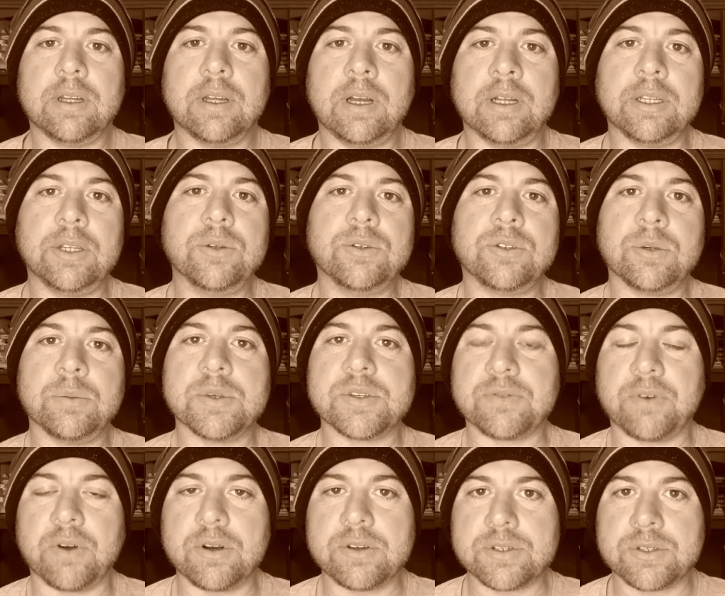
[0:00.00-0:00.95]
on YouTube as
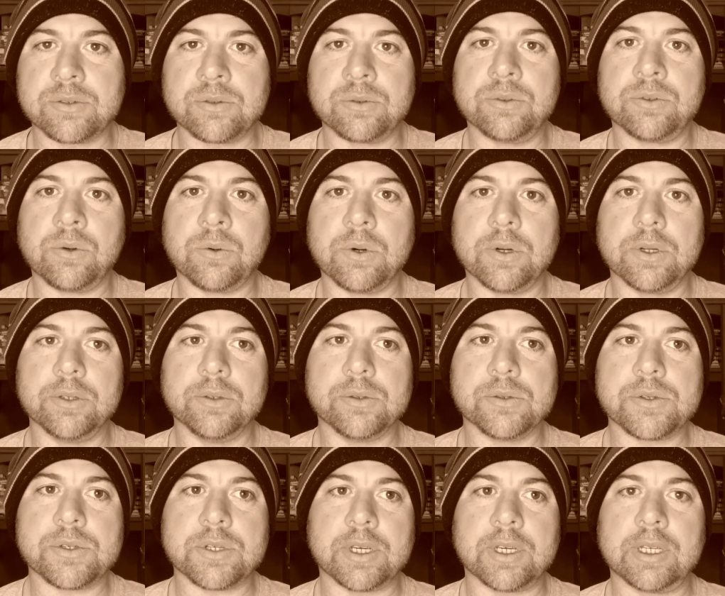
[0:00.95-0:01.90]
far as
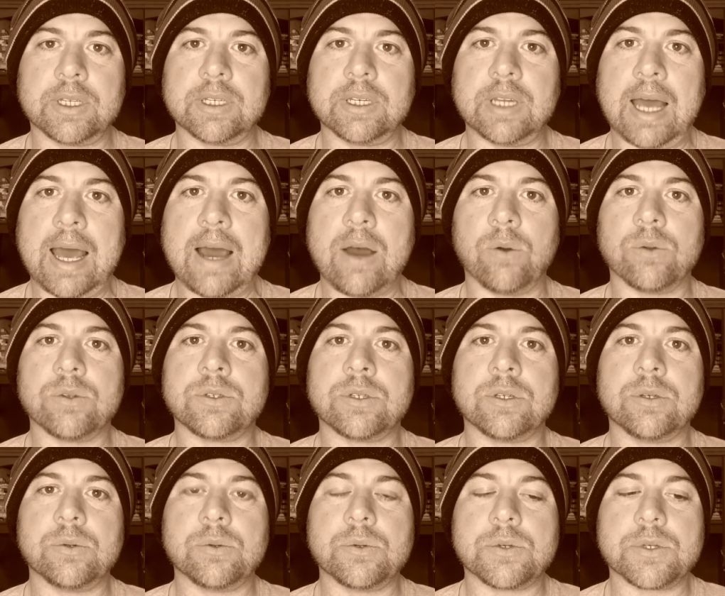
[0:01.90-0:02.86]
tutorials and how
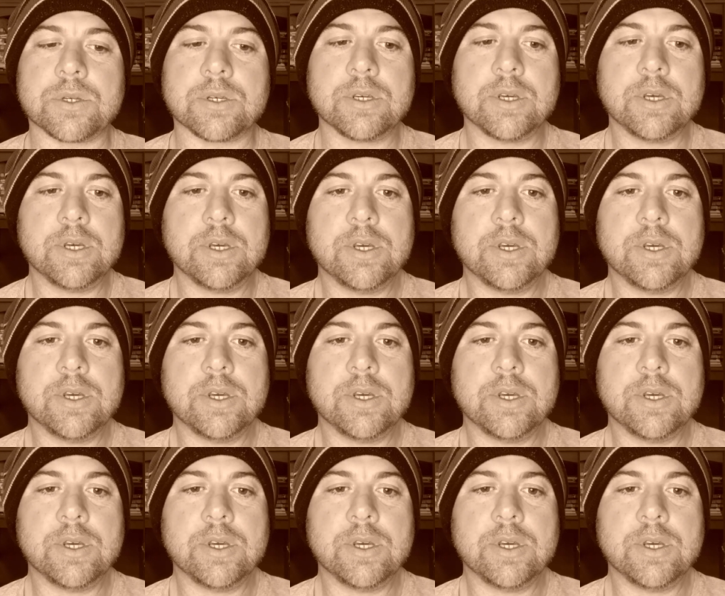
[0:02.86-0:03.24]
tos.